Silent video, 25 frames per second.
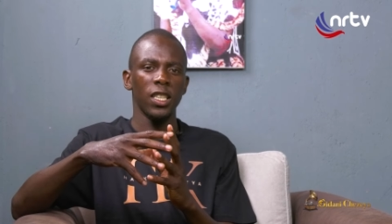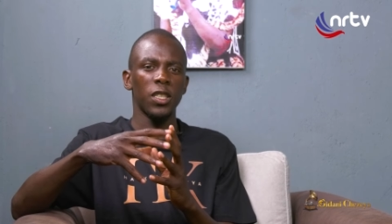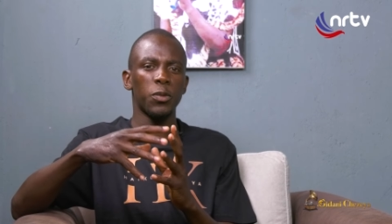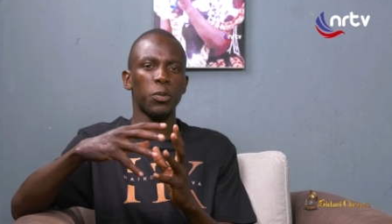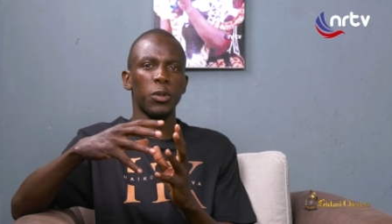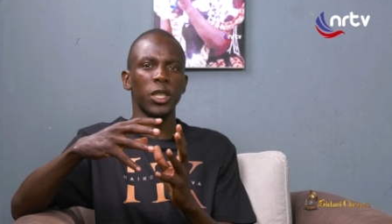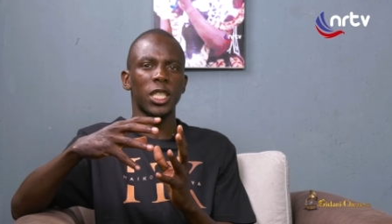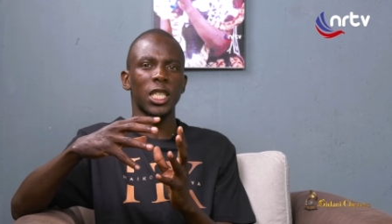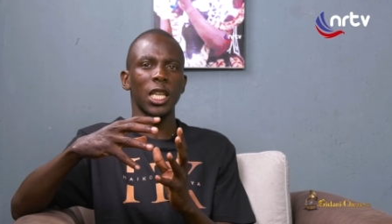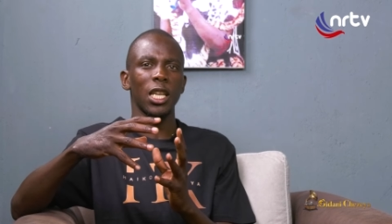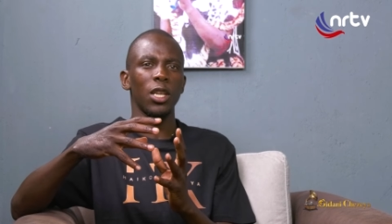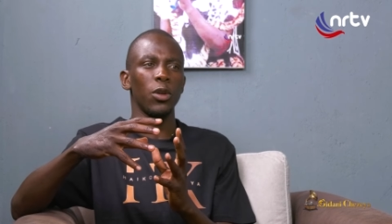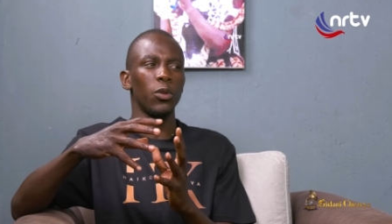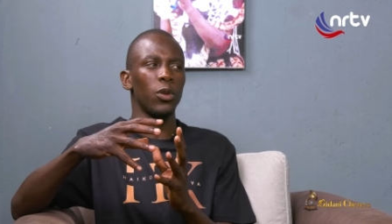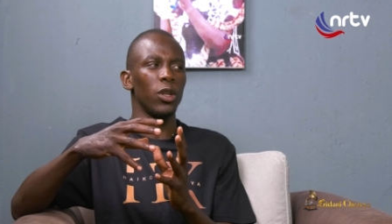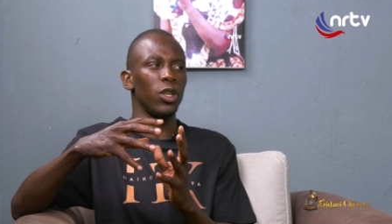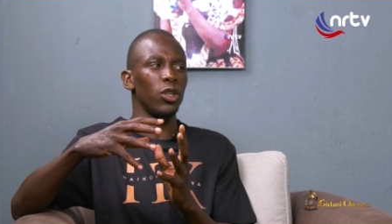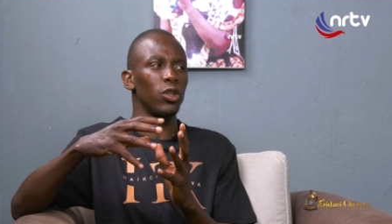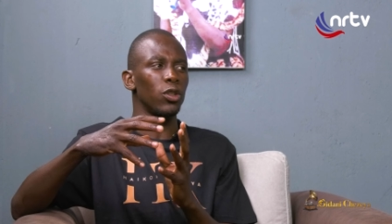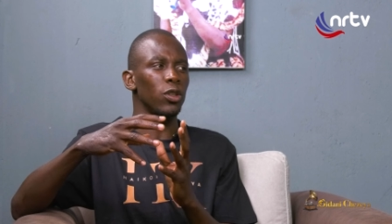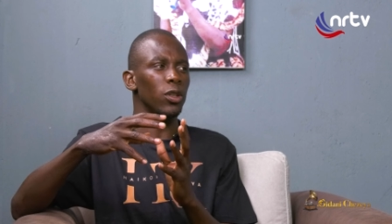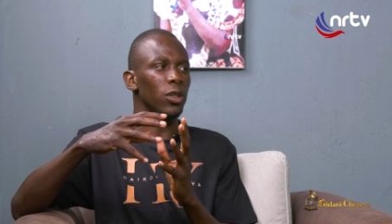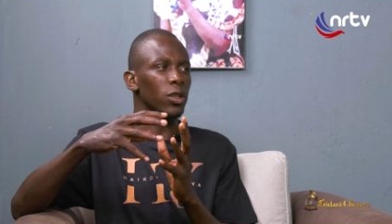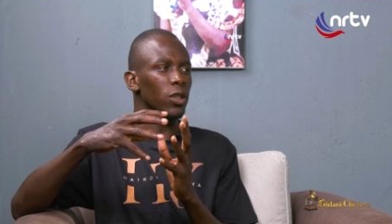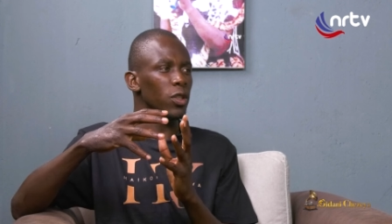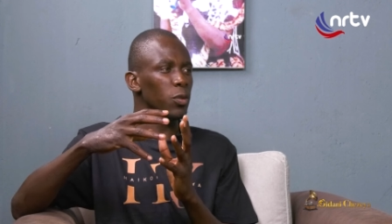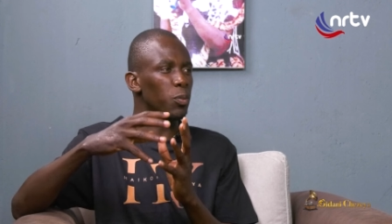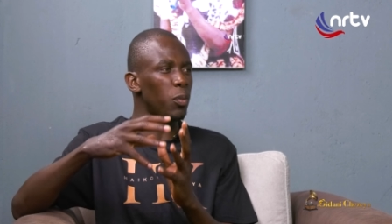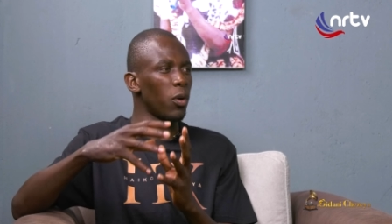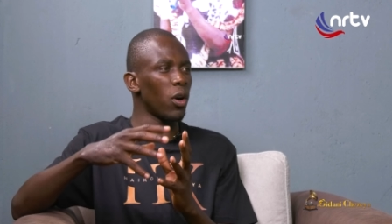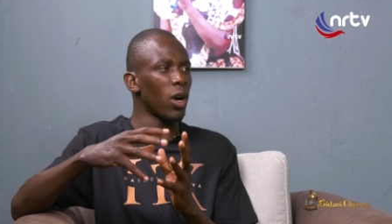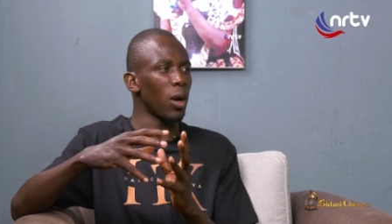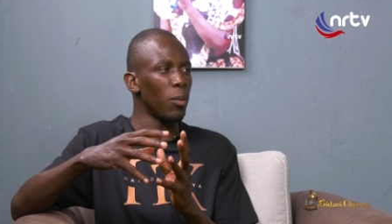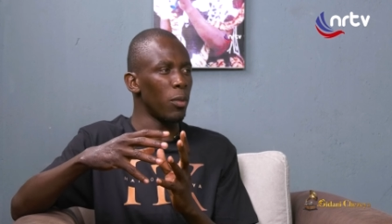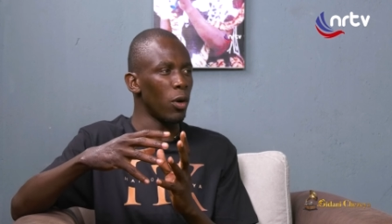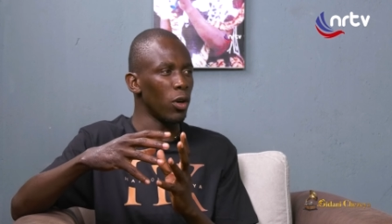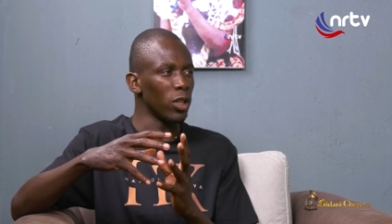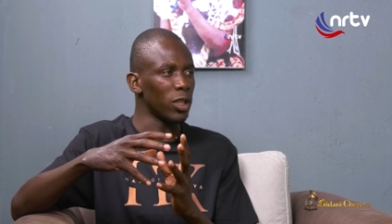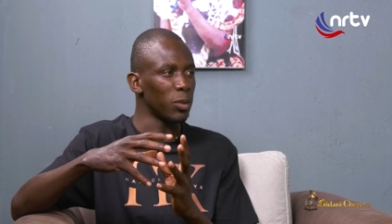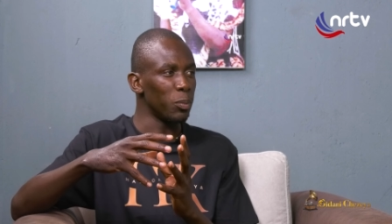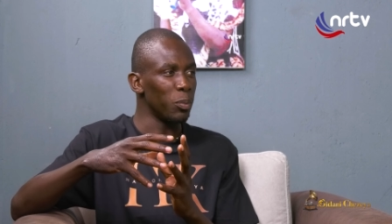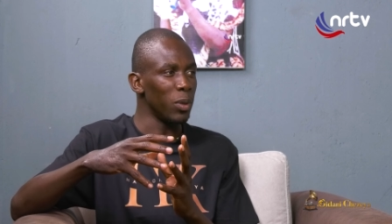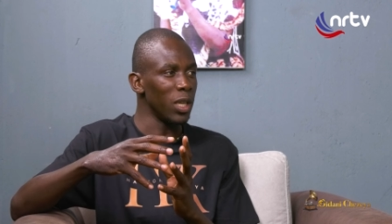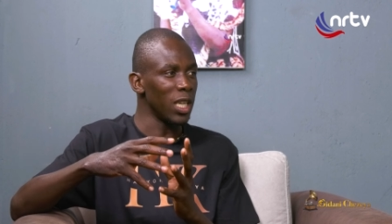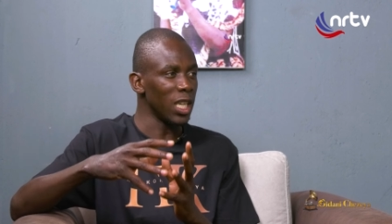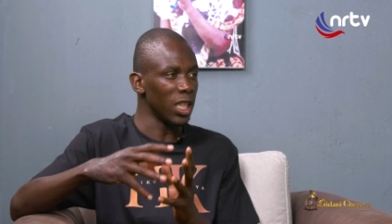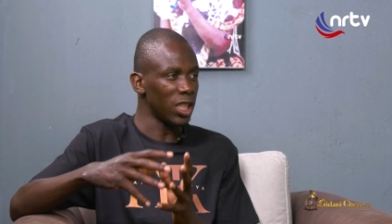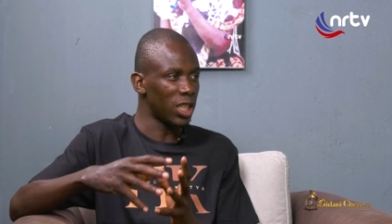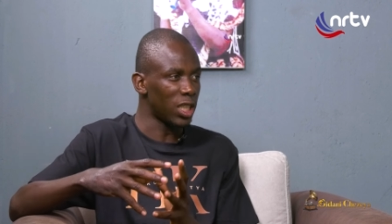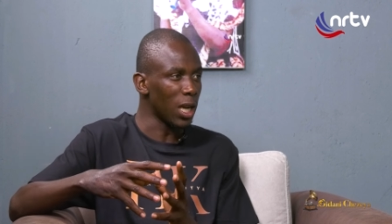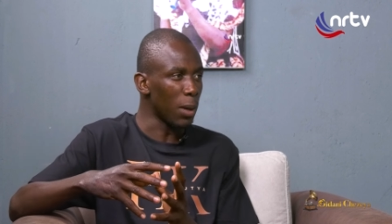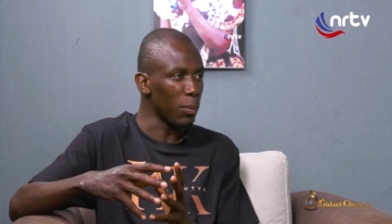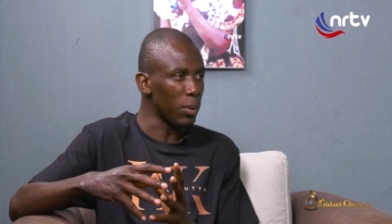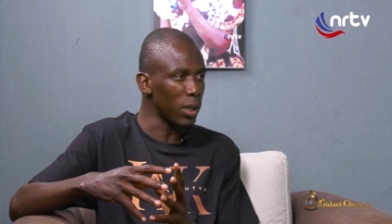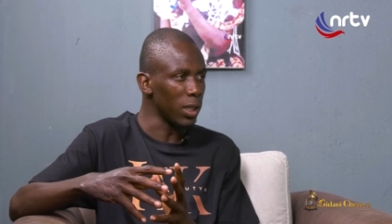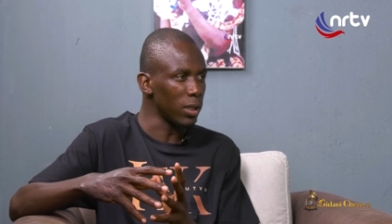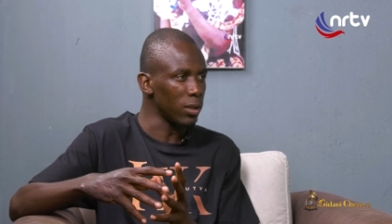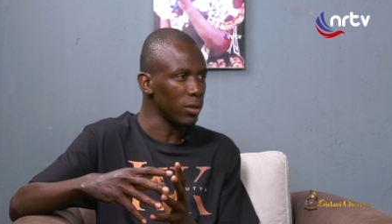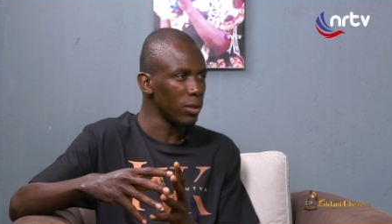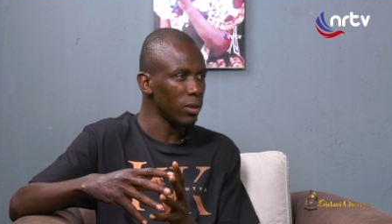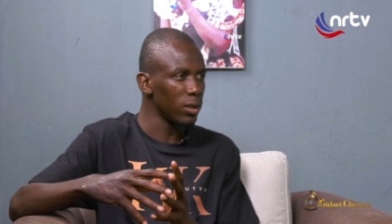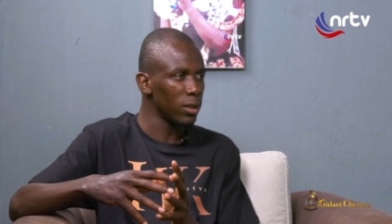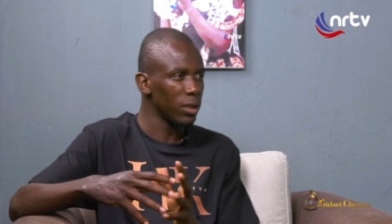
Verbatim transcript: especially when you spoke about being a Chaplin,